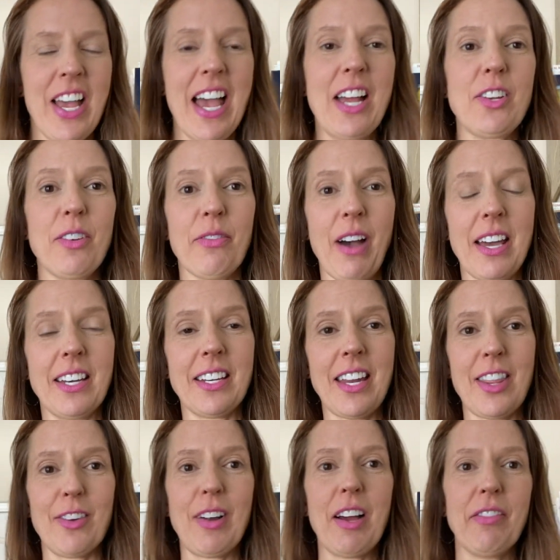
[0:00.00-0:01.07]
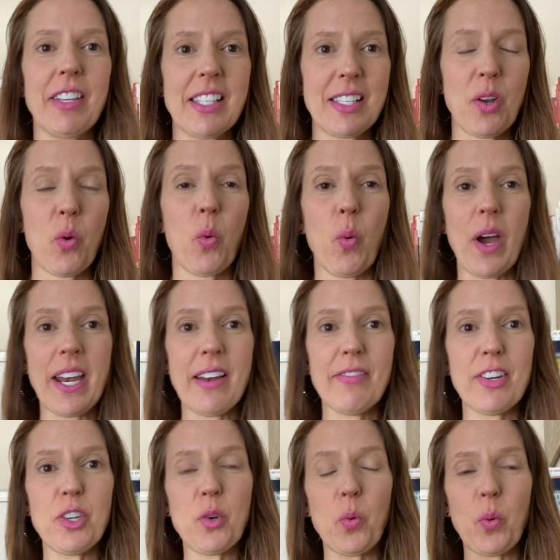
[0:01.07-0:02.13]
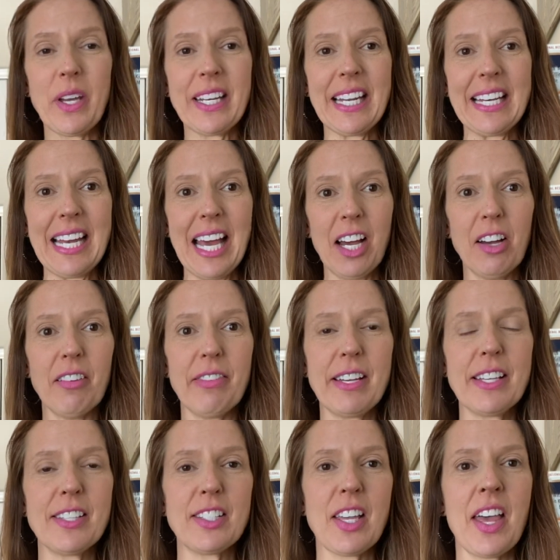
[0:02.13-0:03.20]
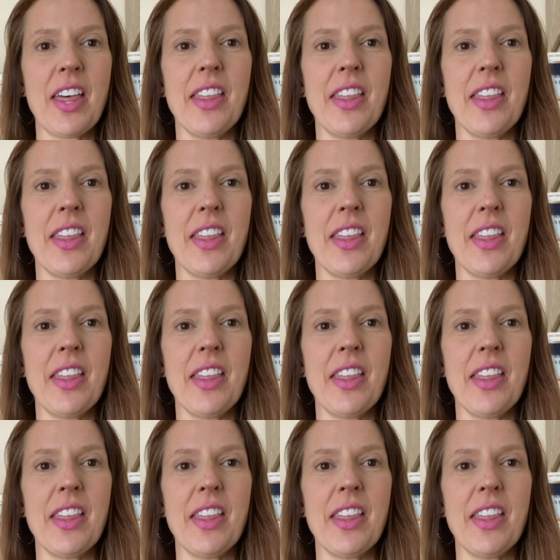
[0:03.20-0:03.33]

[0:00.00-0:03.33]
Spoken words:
And you find another Elvis. Whenever you win at Elvis,